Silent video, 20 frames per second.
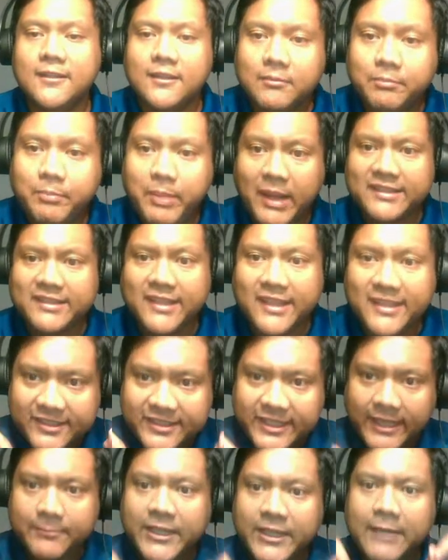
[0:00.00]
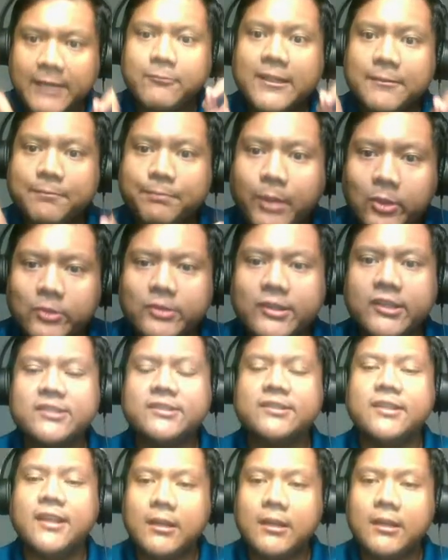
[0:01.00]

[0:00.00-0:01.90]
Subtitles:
But at the same time, with a bonus,